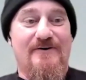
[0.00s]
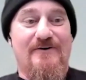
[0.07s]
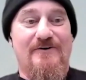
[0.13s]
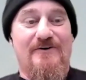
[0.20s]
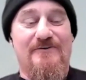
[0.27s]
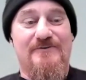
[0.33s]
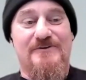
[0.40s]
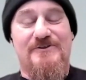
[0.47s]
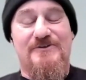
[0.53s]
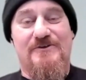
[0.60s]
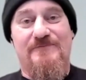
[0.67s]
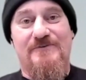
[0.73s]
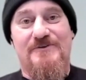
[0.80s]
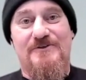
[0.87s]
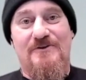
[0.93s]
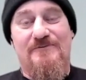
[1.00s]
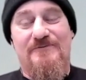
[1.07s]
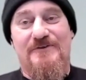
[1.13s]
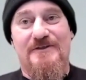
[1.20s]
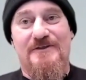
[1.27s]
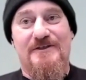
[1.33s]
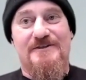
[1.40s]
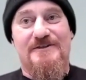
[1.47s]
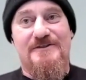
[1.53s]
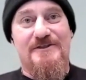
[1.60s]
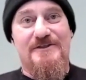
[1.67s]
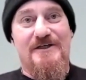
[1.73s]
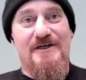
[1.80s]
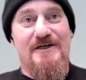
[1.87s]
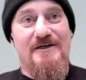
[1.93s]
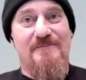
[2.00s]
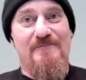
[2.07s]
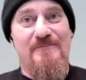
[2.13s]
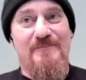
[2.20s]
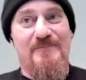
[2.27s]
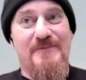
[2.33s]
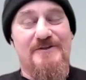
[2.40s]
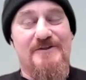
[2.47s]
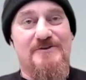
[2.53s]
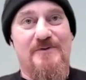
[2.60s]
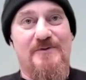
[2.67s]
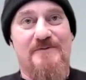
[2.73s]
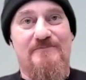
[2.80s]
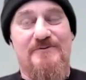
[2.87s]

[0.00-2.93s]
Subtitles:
On the surface of it, it's being